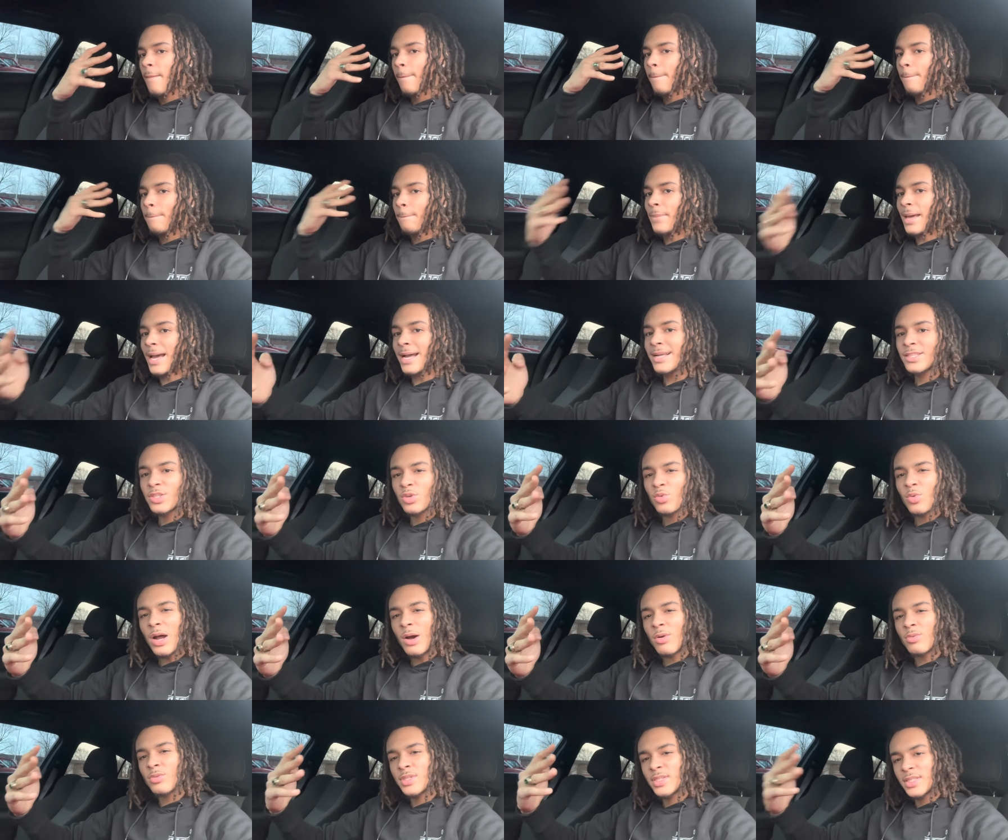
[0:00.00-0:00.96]
back to
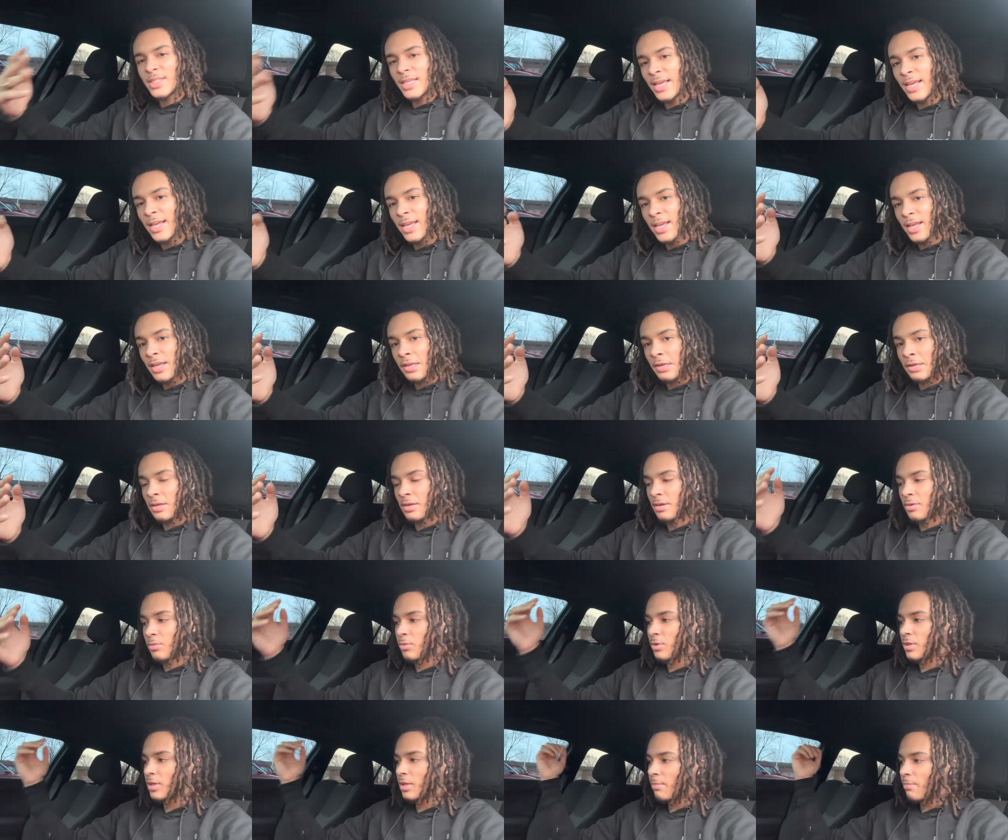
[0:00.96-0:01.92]
what I was saying
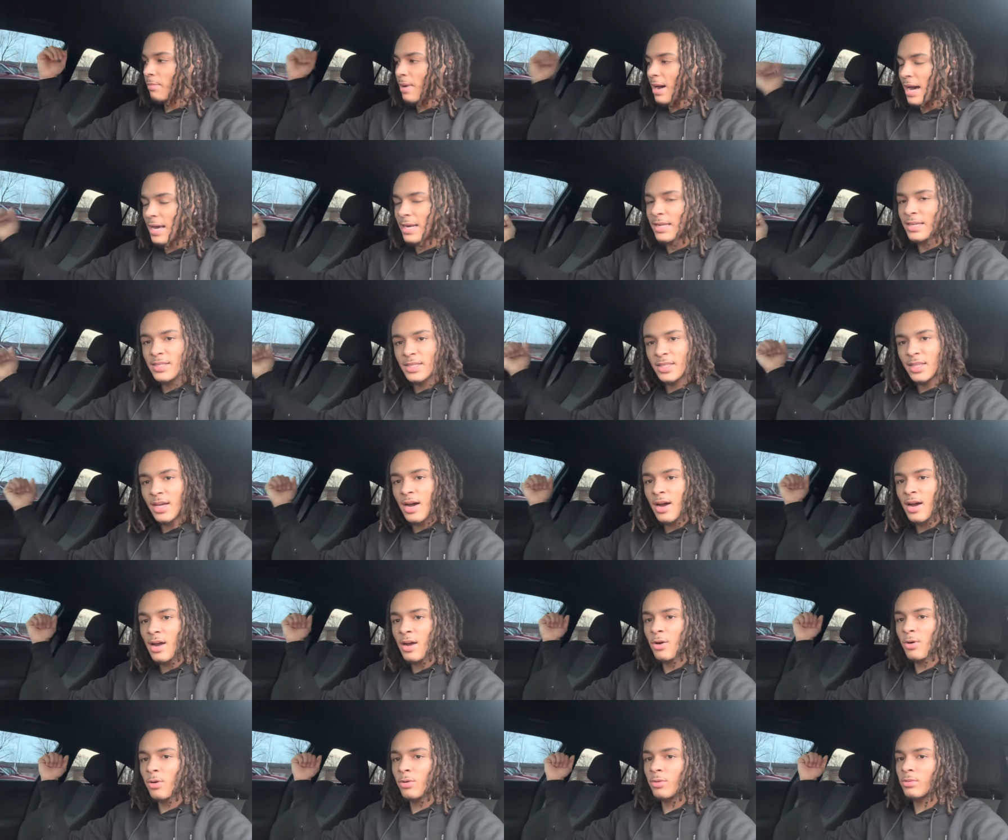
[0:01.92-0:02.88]
with the body
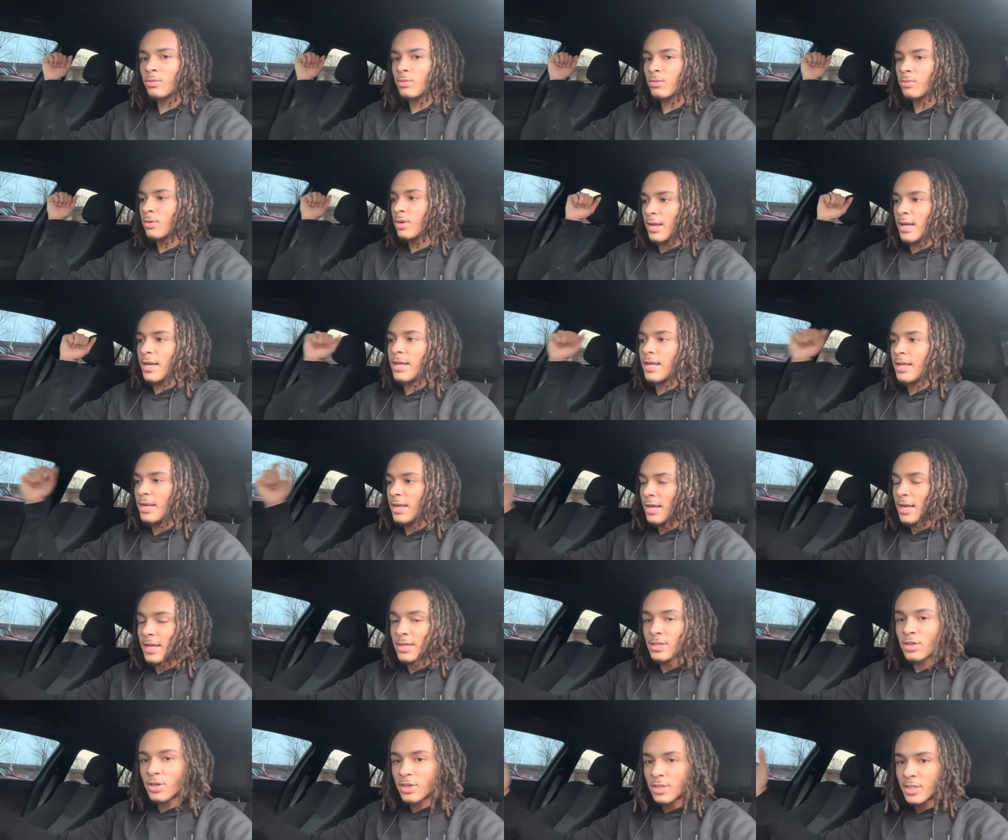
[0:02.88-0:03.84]
style, the, the
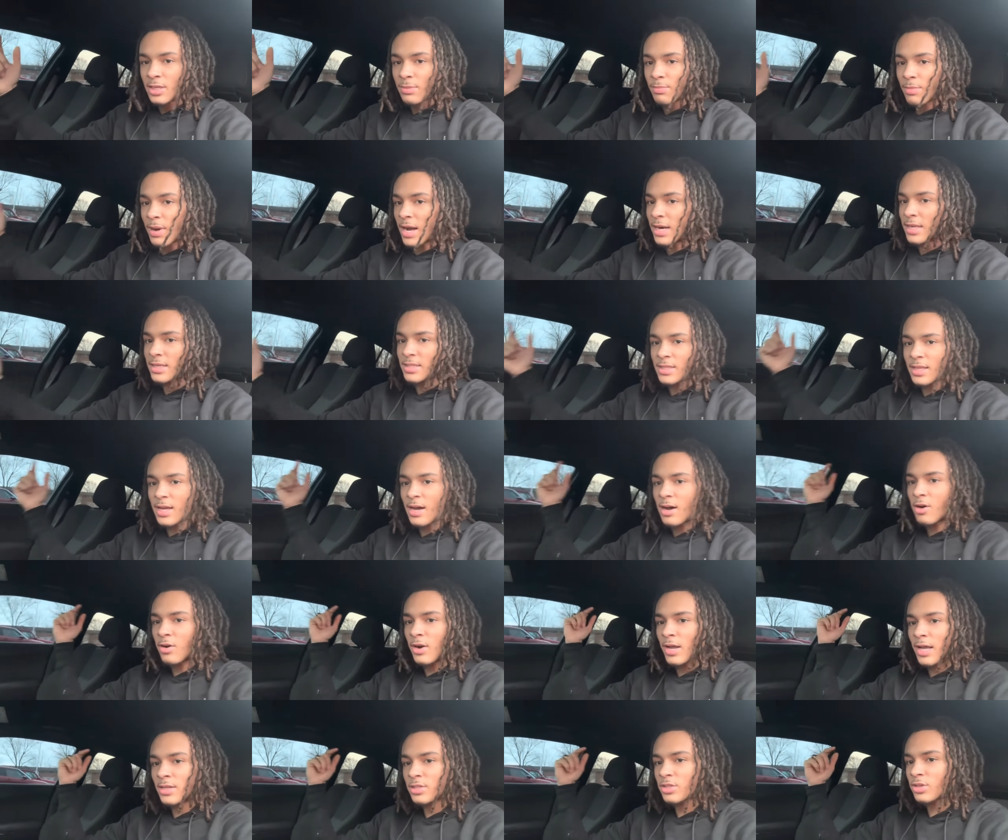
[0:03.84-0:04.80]
SRT body
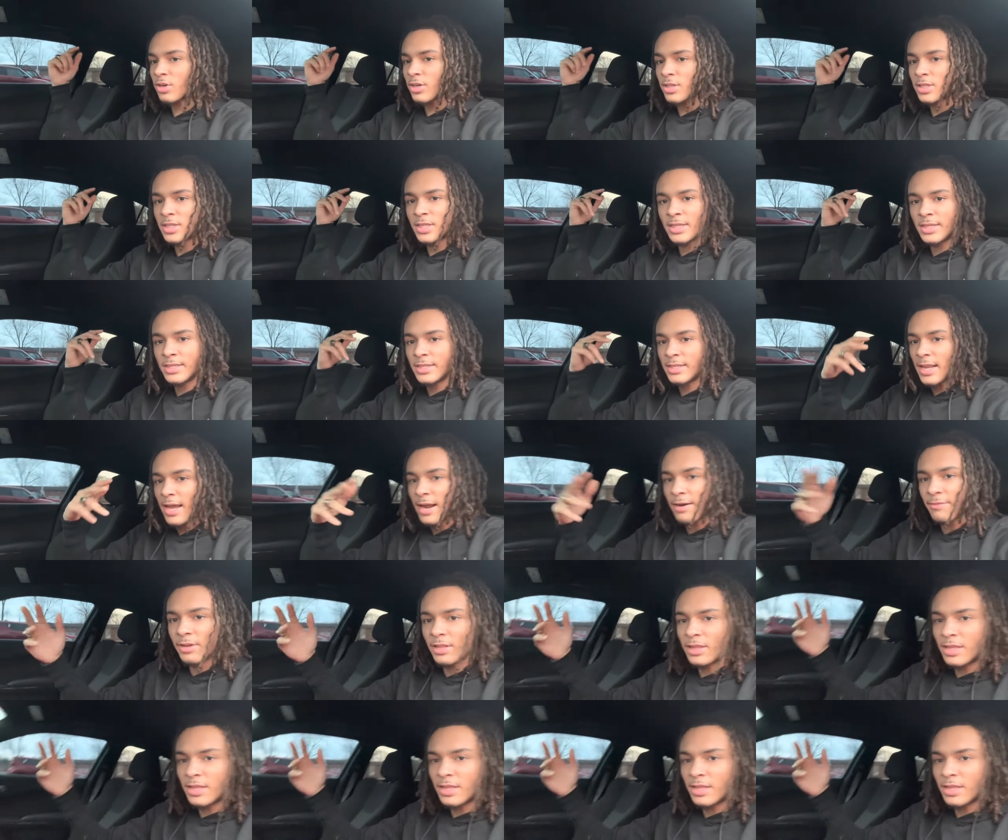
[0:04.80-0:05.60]
style, the SRT, every